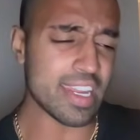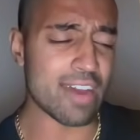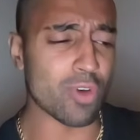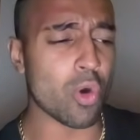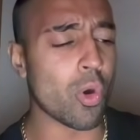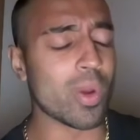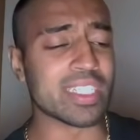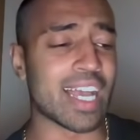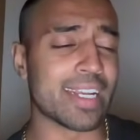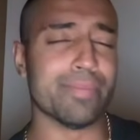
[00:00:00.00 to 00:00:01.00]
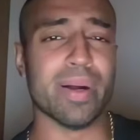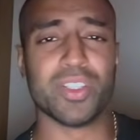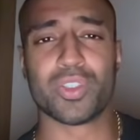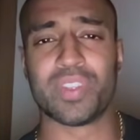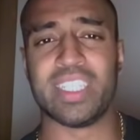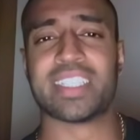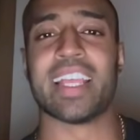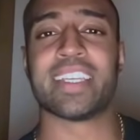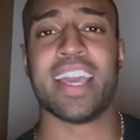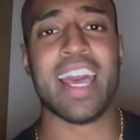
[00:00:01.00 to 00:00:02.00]
And I've always had a bunch of these
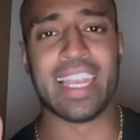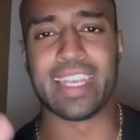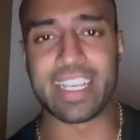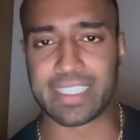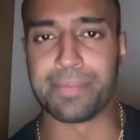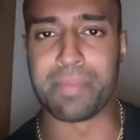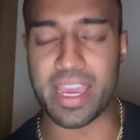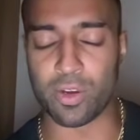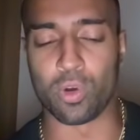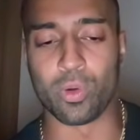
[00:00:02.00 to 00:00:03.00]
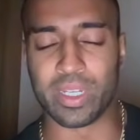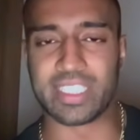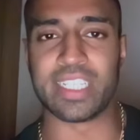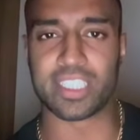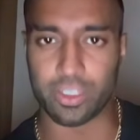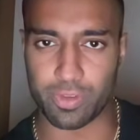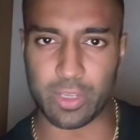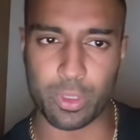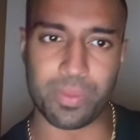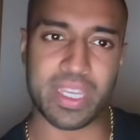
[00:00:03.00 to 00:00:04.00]
like lesser men always disagree
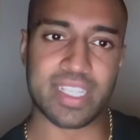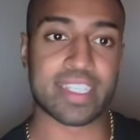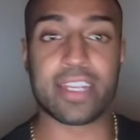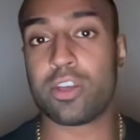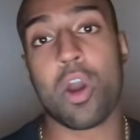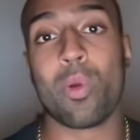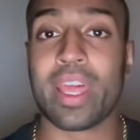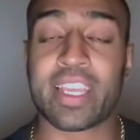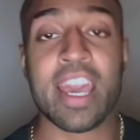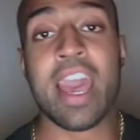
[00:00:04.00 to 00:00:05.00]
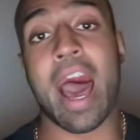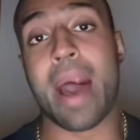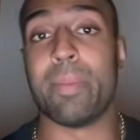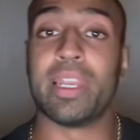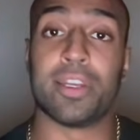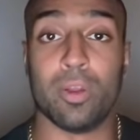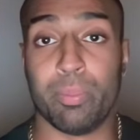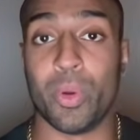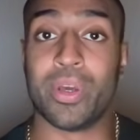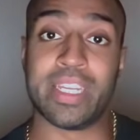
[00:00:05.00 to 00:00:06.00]
with me and say, no, like I'm a little
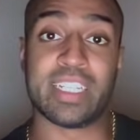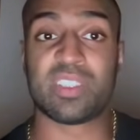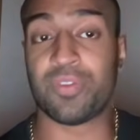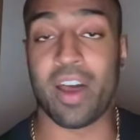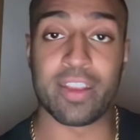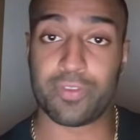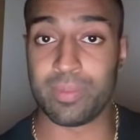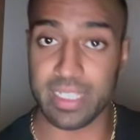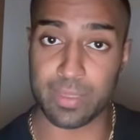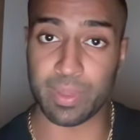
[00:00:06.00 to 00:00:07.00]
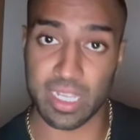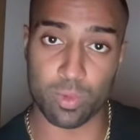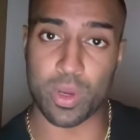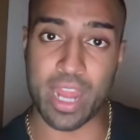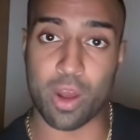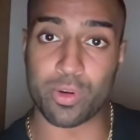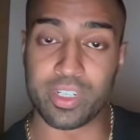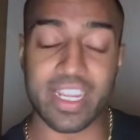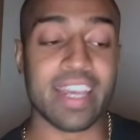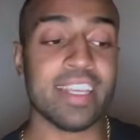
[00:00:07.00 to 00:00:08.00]
boy and it's fine for me to play 1 hour a
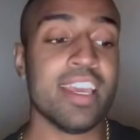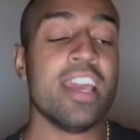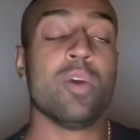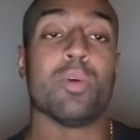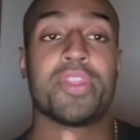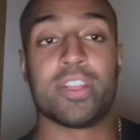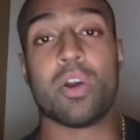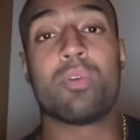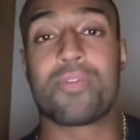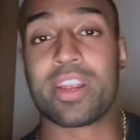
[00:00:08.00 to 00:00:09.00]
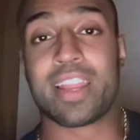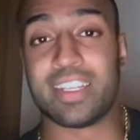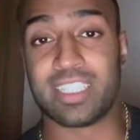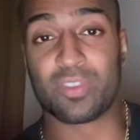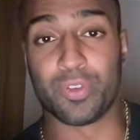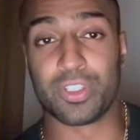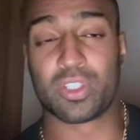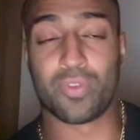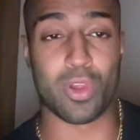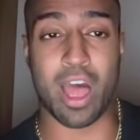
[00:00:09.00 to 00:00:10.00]
day. What they don't realize is, first
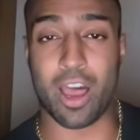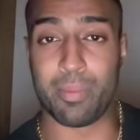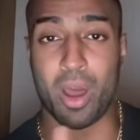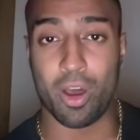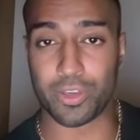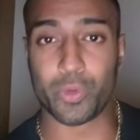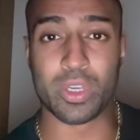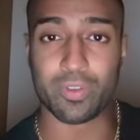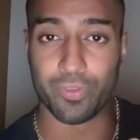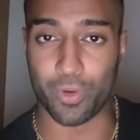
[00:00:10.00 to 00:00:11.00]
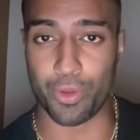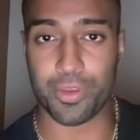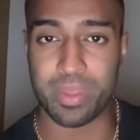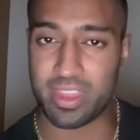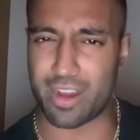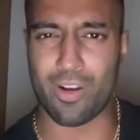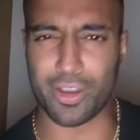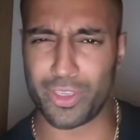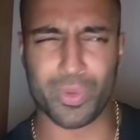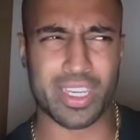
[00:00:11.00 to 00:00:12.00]
of all, I'm arguing for them and they're
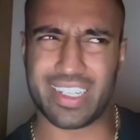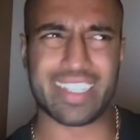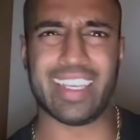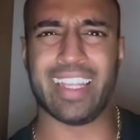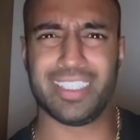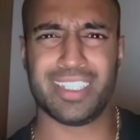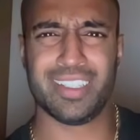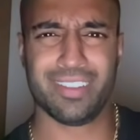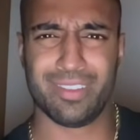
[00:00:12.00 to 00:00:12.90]
arguing against